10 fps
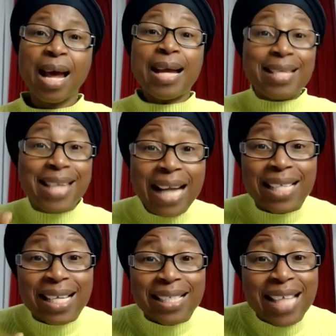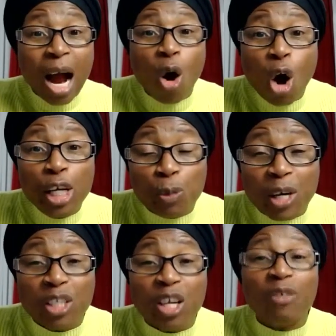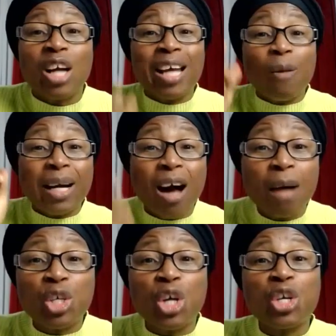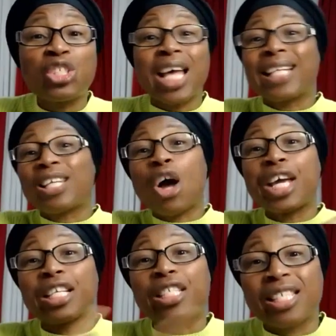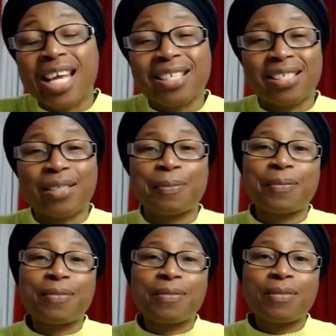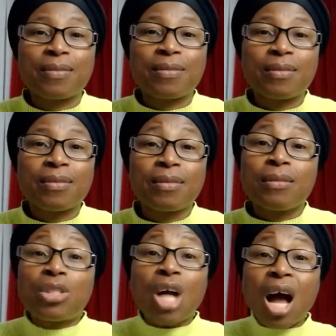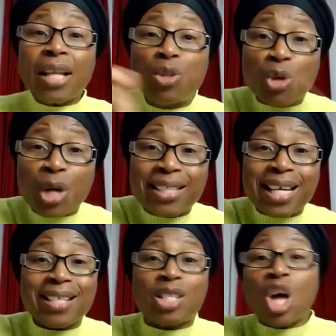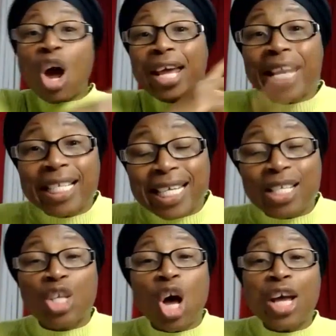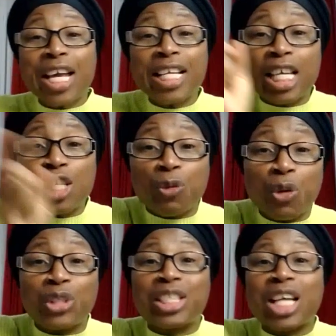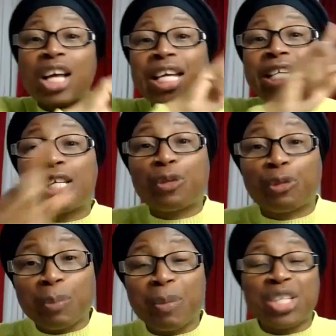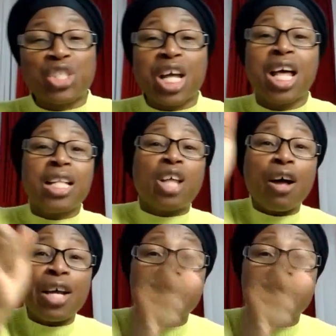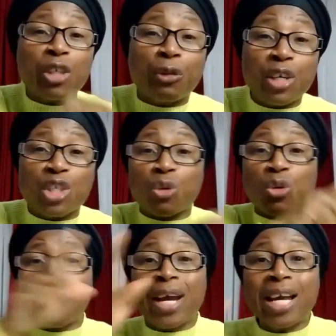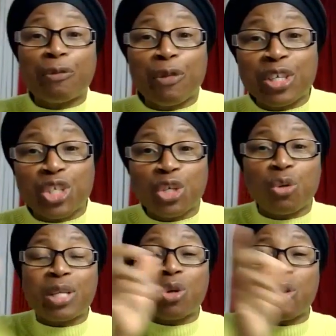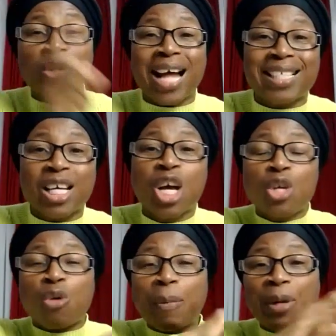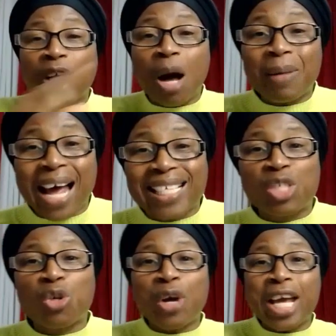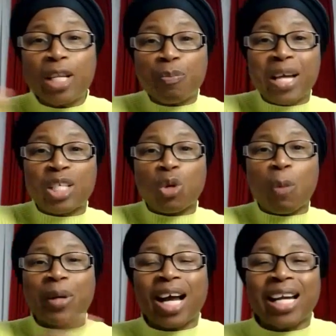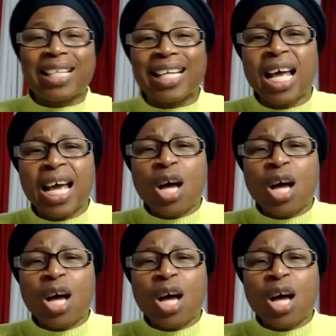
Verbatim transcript: That is the Holy Spirit of God. They will come to you and say, Don't eat this. Don't drink this. Don't eat this. Don't eat this food. Don't eat this fish. Don't eat this fish. You eat fish, you will do that. You will become like this. You eat meat, you become like that.